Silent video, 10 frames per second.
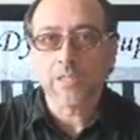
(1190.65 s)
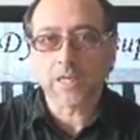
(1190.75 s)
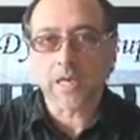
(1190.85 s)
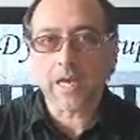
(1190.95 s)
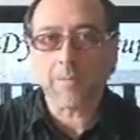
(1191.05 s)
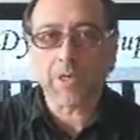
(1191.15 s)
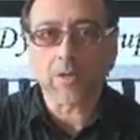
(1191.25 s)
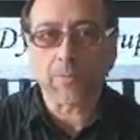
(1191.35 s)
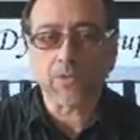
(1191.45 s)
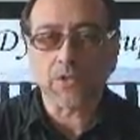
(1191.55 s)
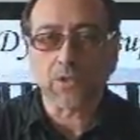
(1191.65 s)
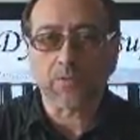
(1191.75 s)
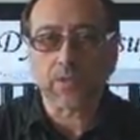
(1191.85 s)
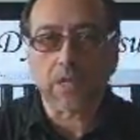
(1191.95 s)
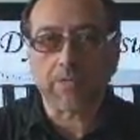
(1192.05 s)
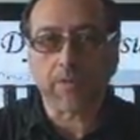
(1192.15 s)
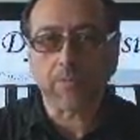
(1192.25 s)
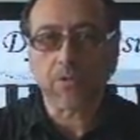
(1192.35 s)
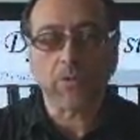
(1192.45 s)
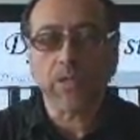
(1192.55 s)
dynamic opposition of the diaphragm.
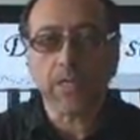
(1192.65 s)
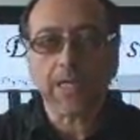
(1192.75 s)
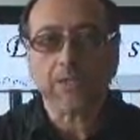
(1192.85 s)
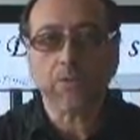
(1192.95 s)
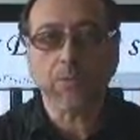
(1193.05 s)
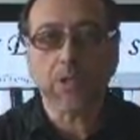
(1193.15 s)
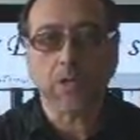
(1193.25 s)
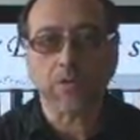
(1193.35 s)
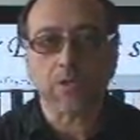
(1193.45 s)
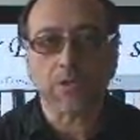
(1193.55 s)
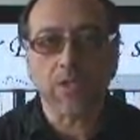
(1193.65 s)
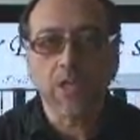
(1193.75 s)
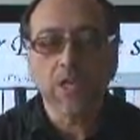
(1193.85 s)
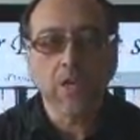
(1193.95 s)
So it has to be conscious.